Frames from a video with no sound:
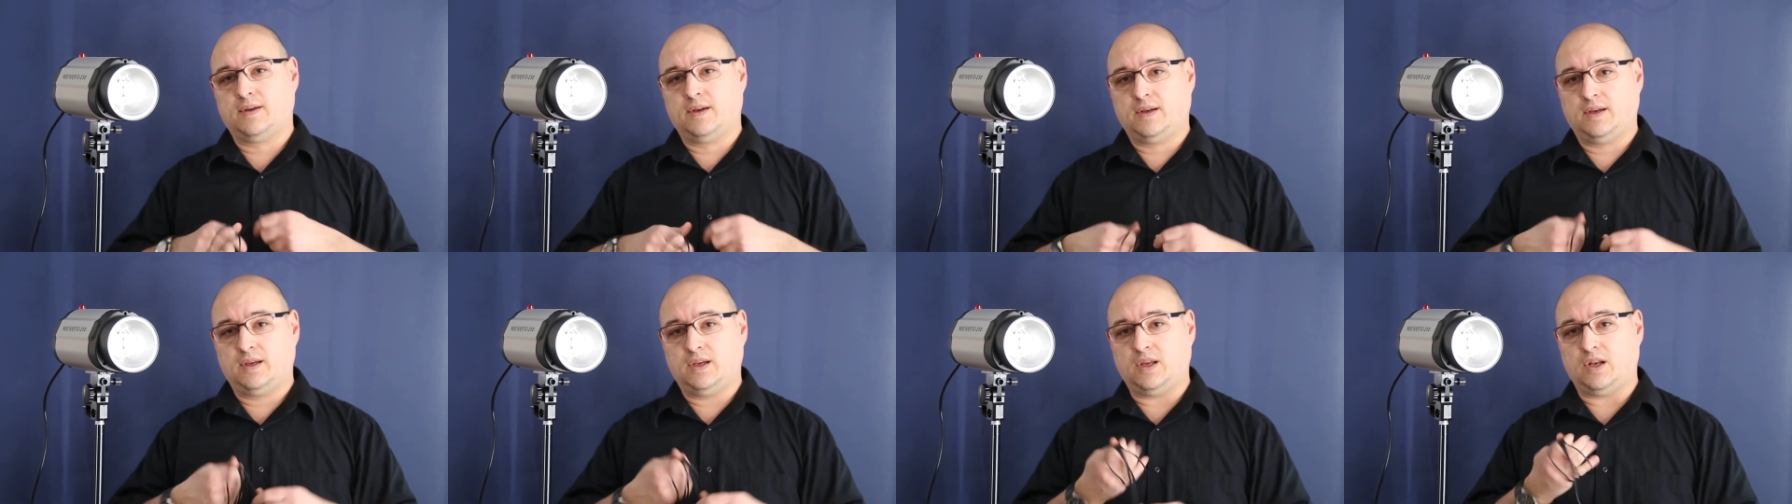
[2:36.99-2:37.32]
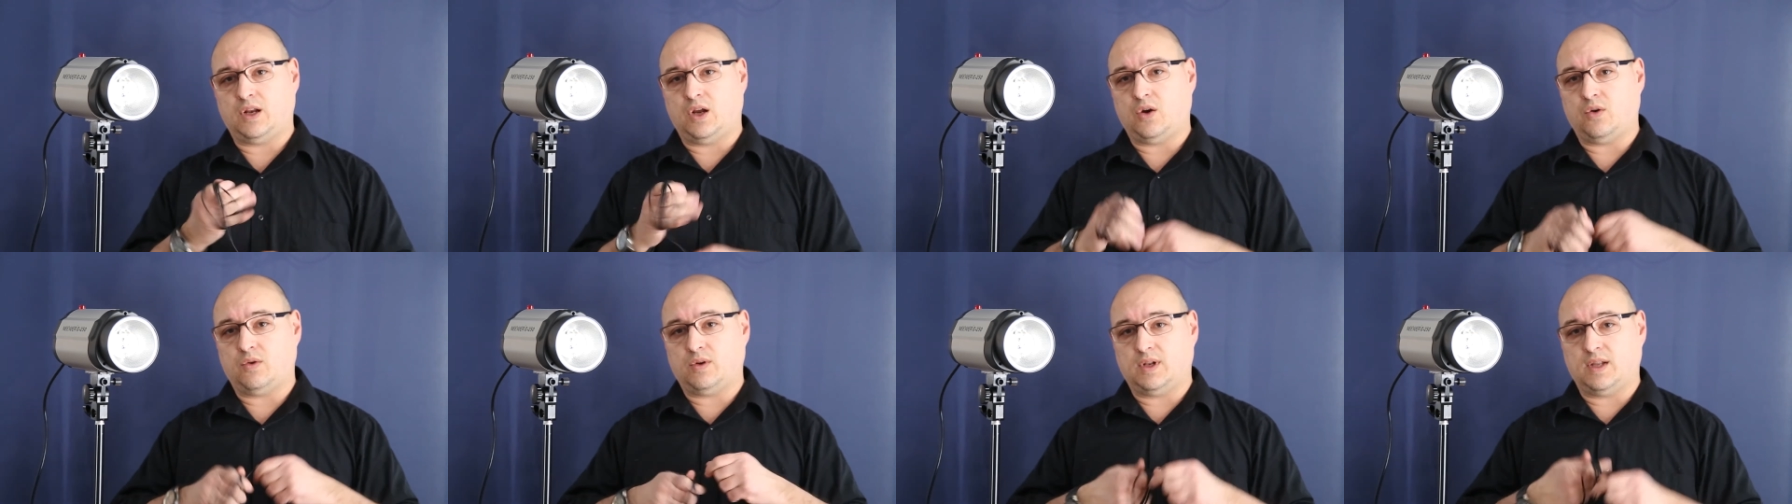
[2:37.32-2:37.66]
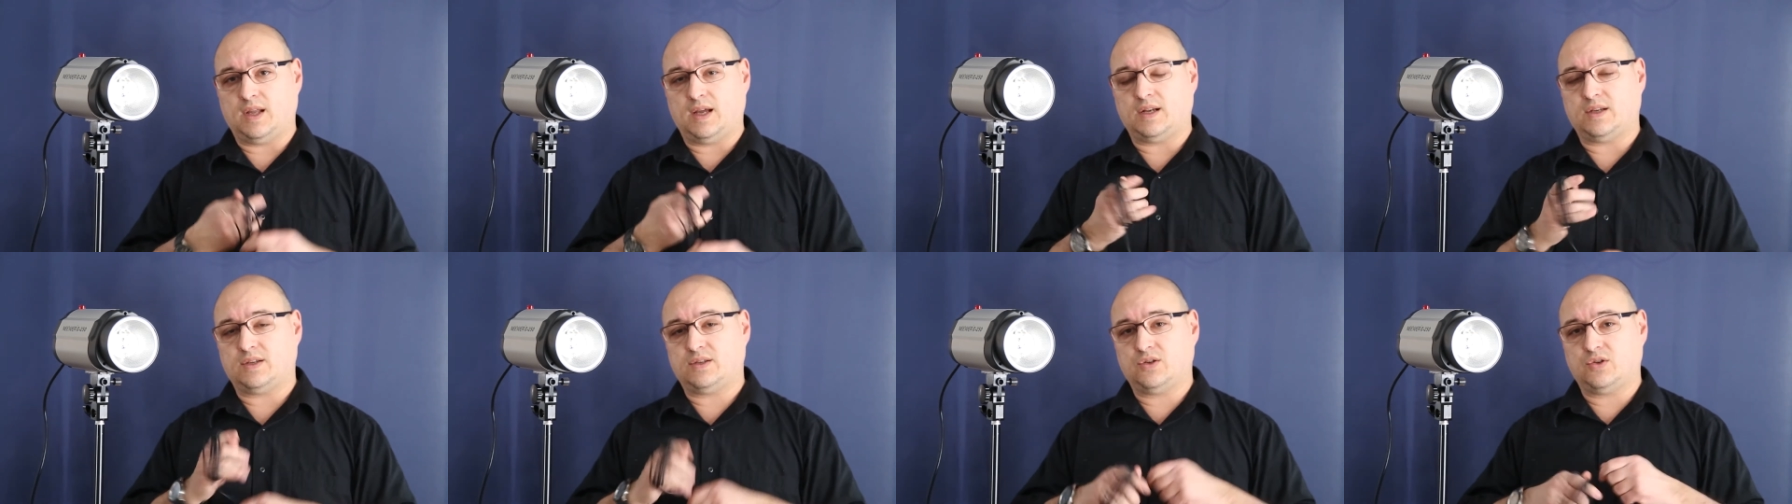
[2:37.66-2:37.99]
you know, in a
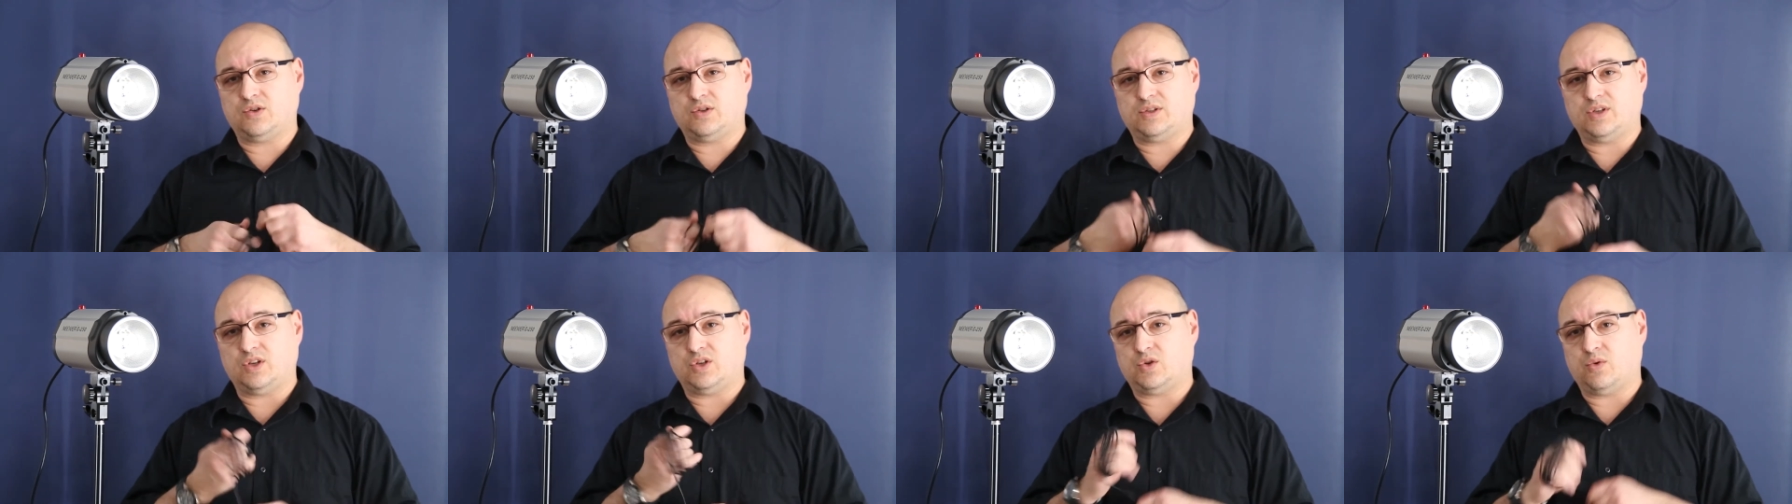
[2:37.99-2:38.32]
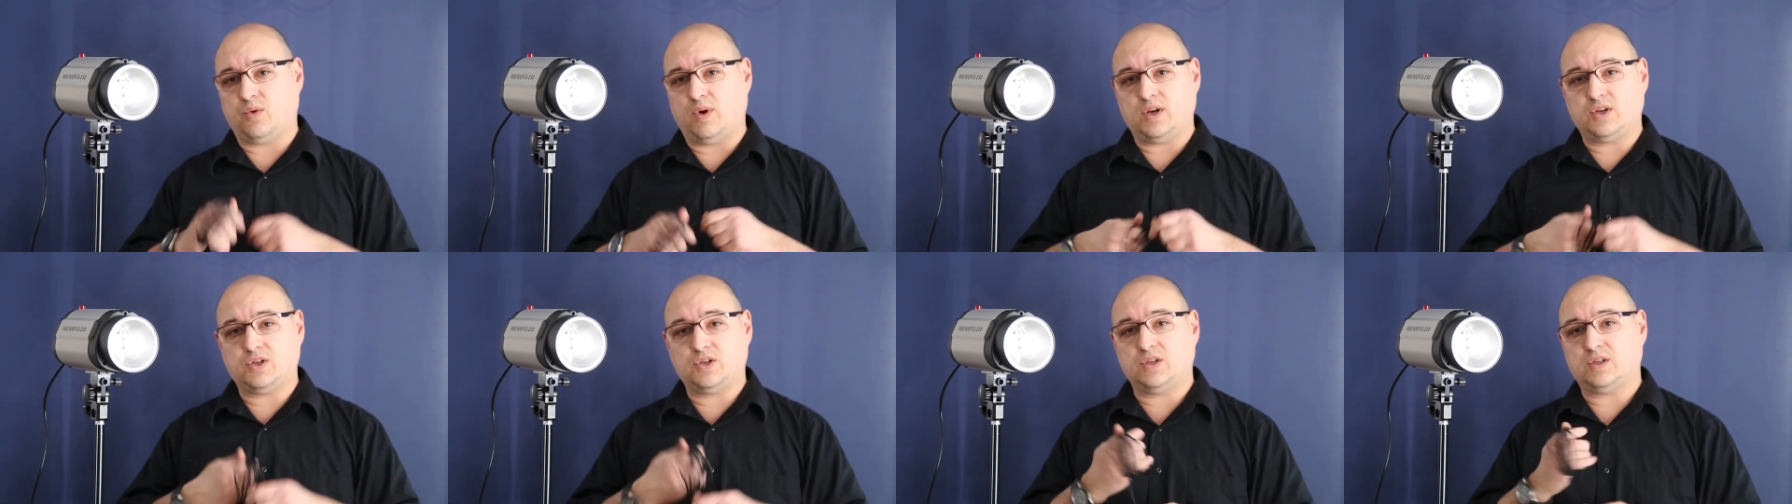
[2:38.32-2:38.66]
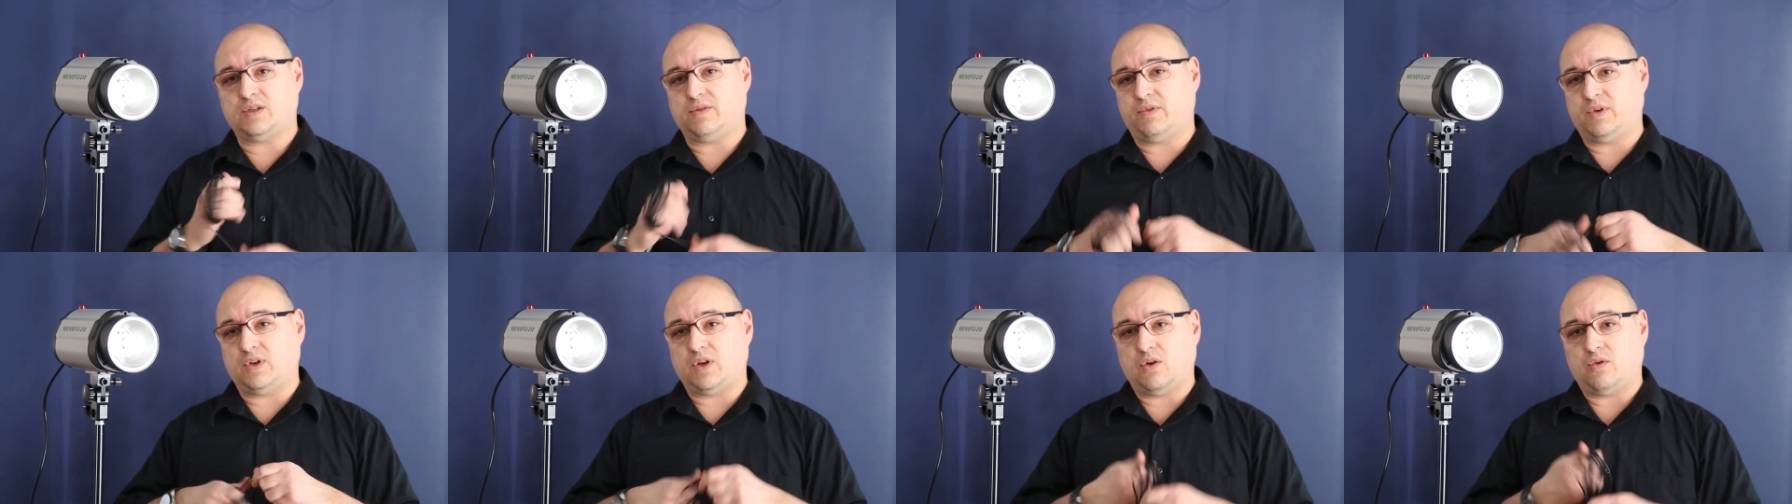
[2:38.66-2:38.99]
lot of situations,
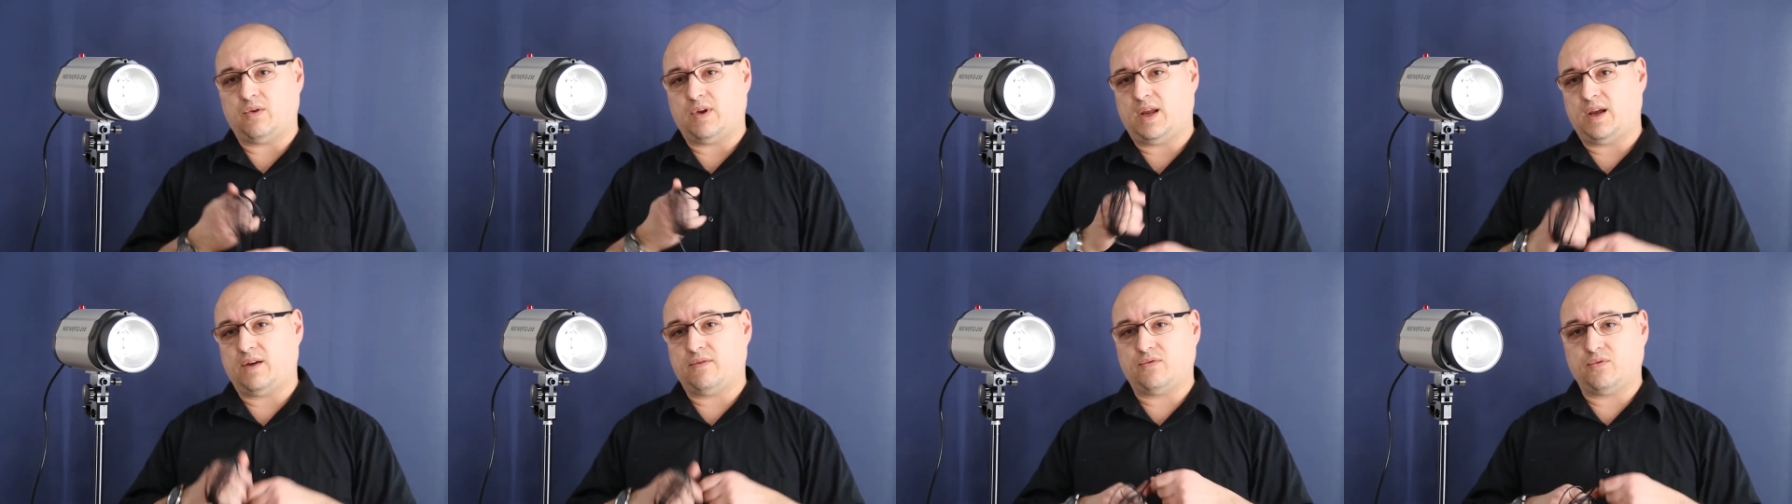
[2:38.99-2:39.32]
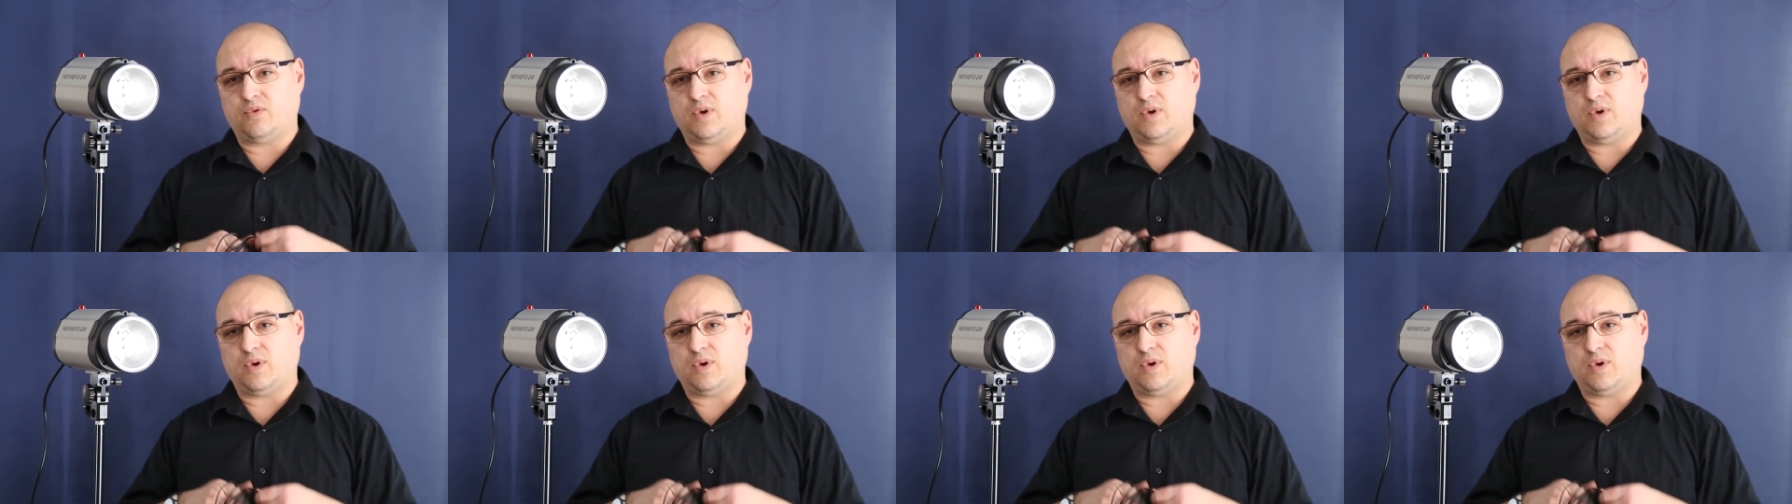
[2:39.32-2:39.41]
if you don't have